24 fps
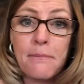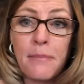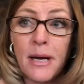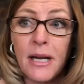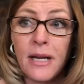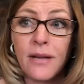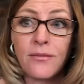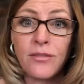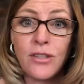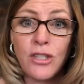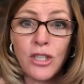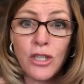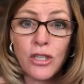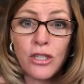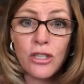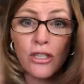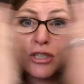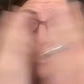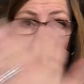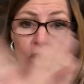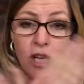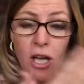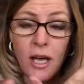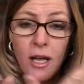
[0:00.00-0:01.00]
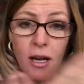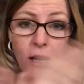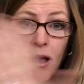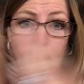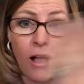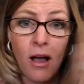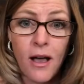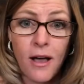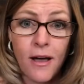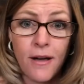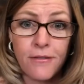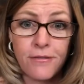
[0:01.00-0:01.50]
But if you're shut
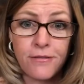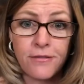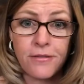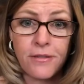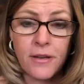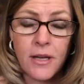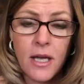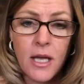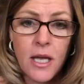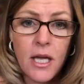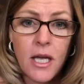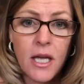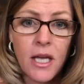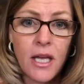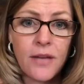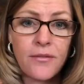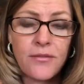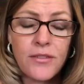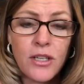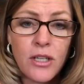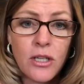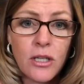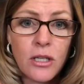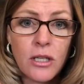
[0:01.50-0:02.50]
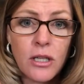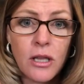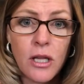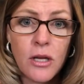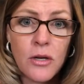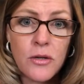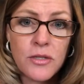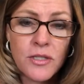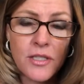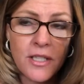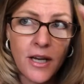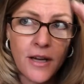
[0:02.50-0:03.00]
off, if you're
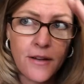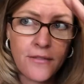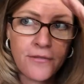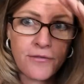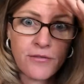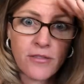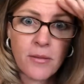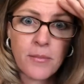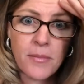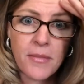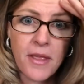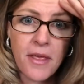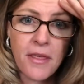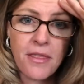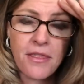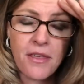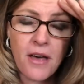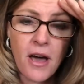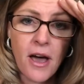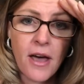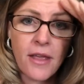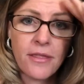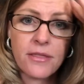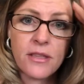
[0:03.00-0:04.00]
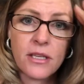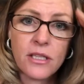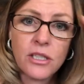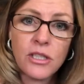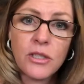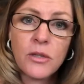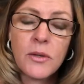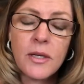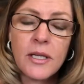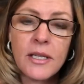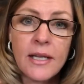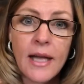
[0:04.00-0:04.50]
closed off from the thought that
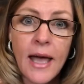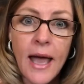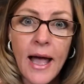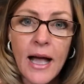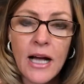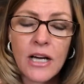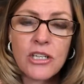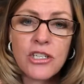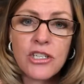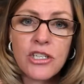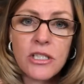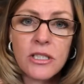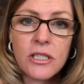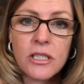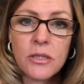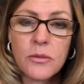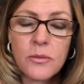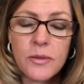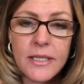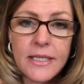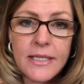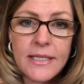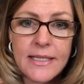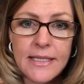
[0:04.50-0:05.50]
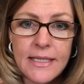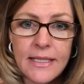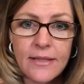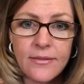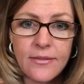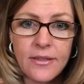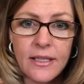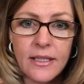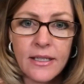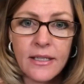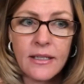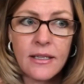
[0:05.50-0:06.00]
you can actually receive
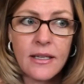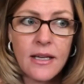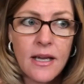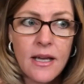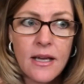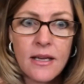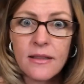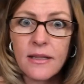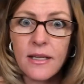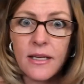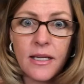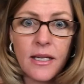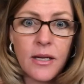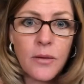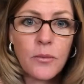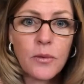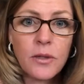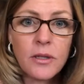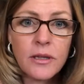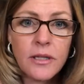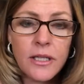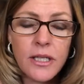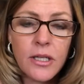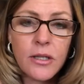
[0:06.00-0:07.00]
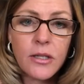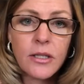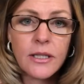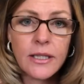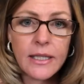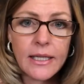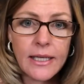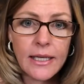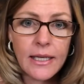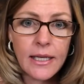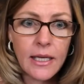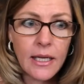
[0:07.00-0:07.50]
it, then it will
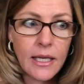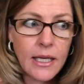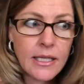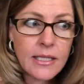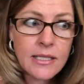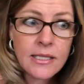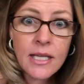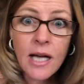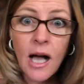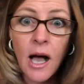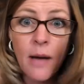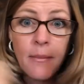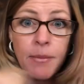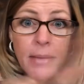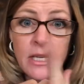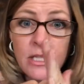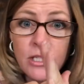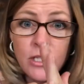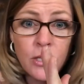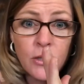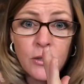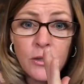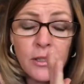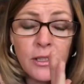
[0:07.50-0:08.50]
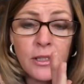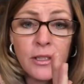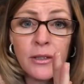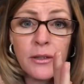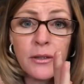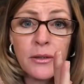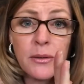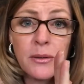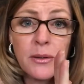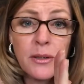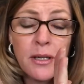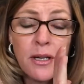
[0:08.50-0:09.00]
literally, it's coming to
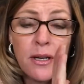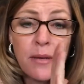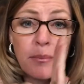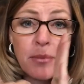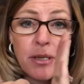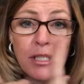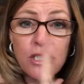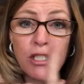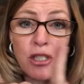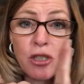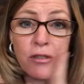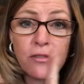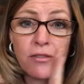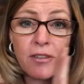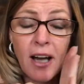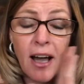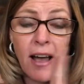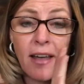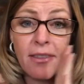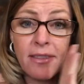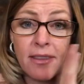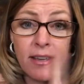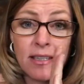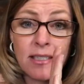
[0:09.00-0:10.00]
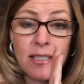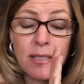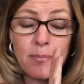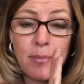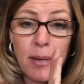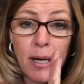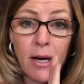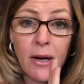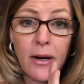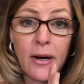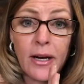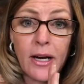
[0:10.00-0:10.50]
you, but you've got this
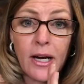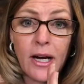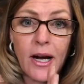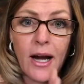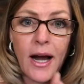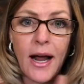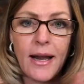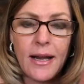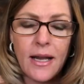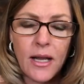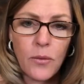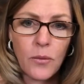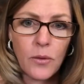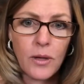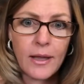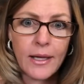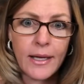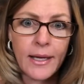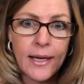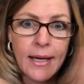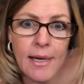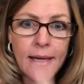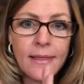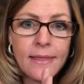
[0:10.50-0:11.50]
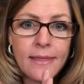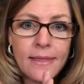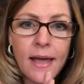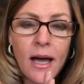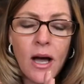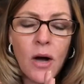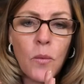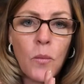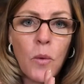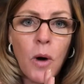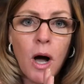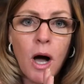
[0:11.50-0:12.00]
barrier and it will hit
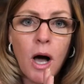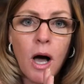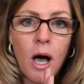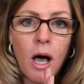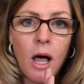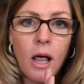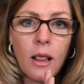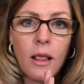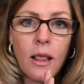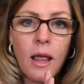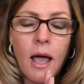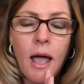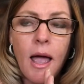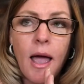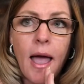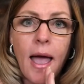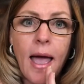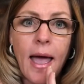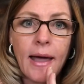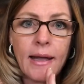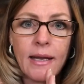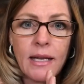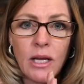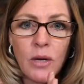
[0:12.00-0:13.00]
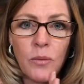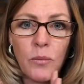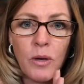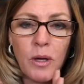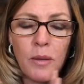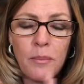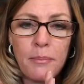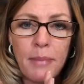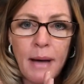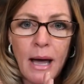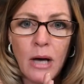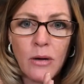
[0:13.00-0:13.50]
that wall and it will
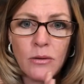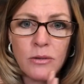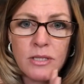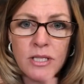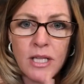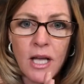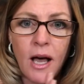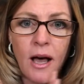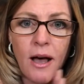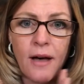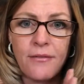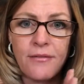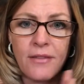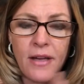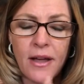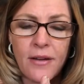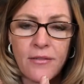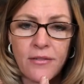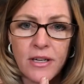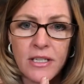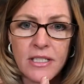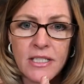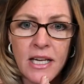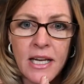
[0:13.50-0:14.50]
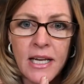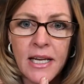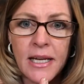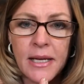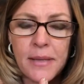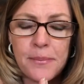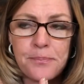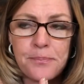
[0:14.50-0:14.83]
bounce off every time.